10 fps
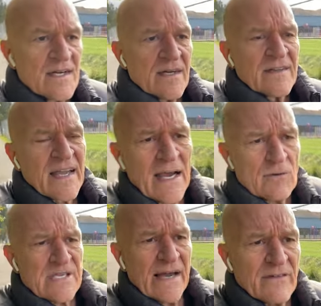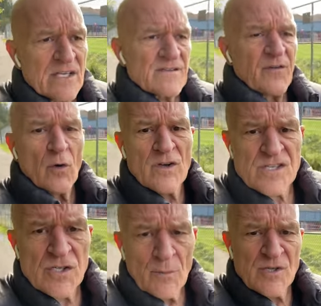the guy was having us focus
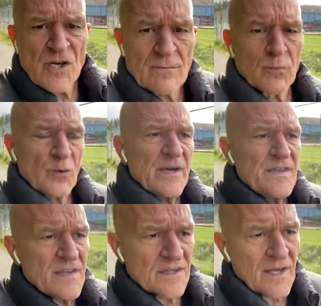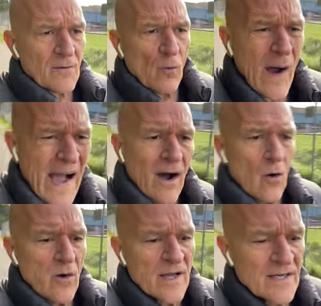so much on breathing. I thought,
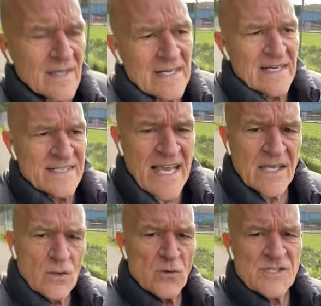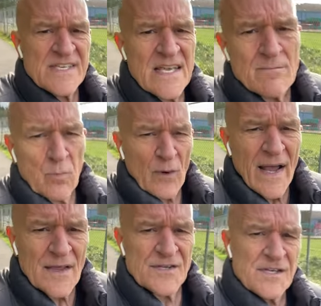wow, take those deep
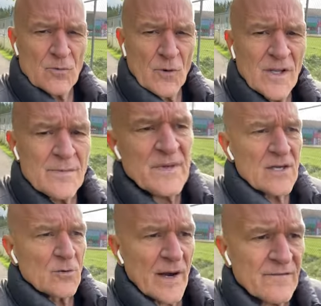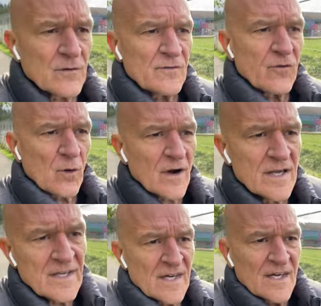breaths and really be grateful for
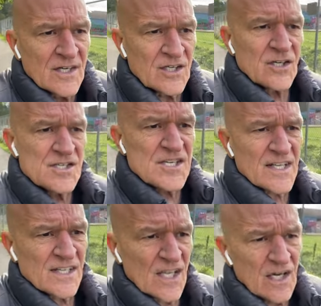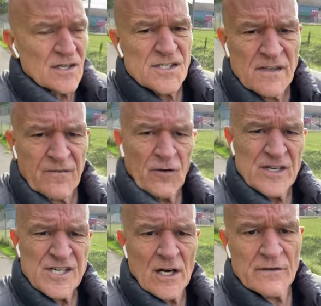a good set of lungs and
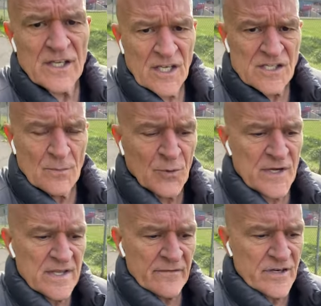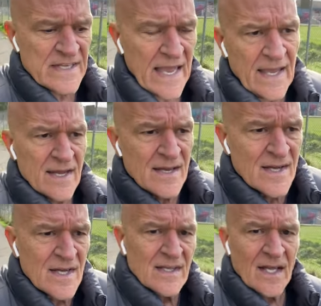fresh air that you get to breathe every day.
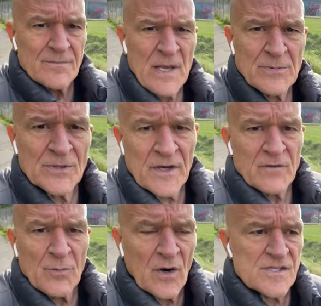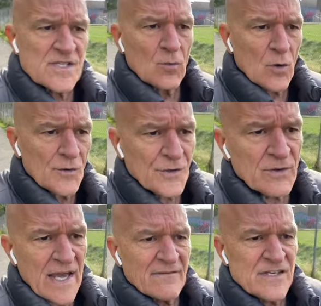A lot of people in different parts of the world don't
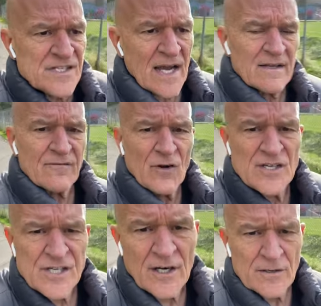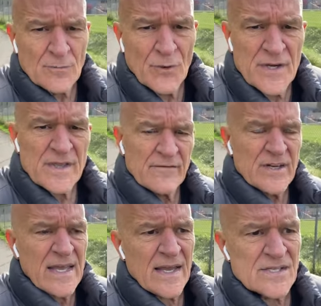have this kind of fresh air to breathe every
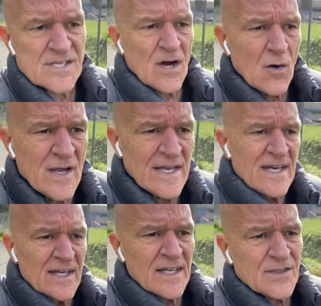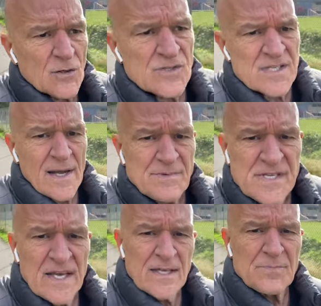day. So get those steps
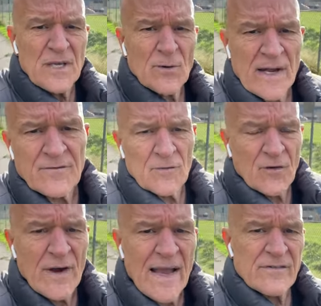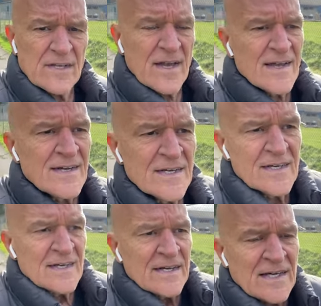in and be grateful for having
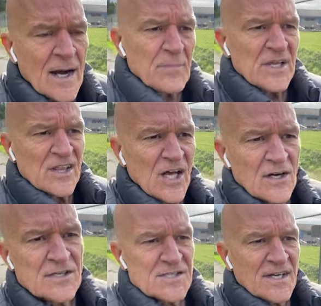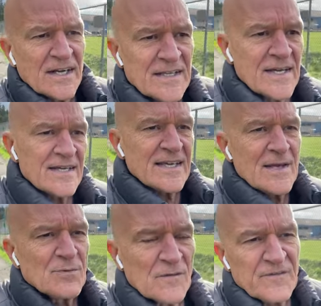a couple of lungs that can
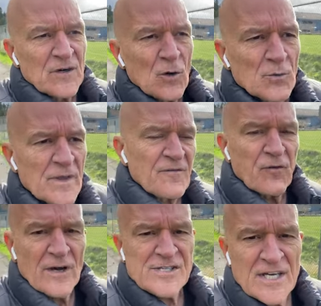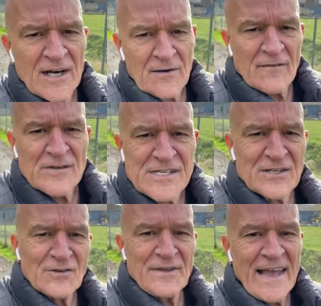keep you filled with fresh air every
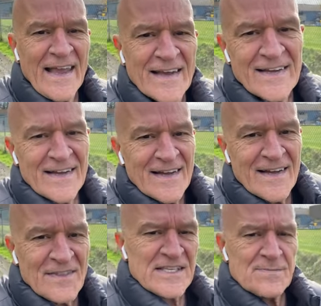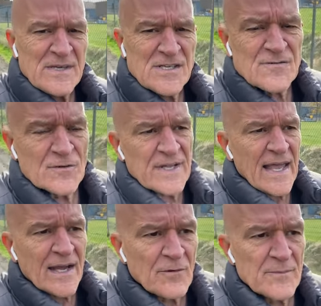single day. That's the message for
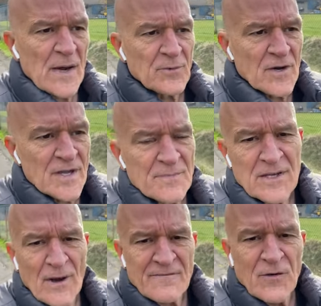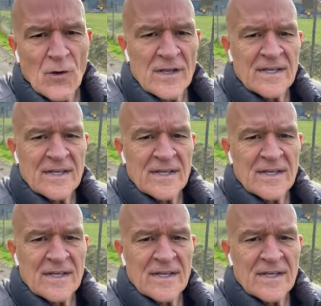today. Remember, be grateful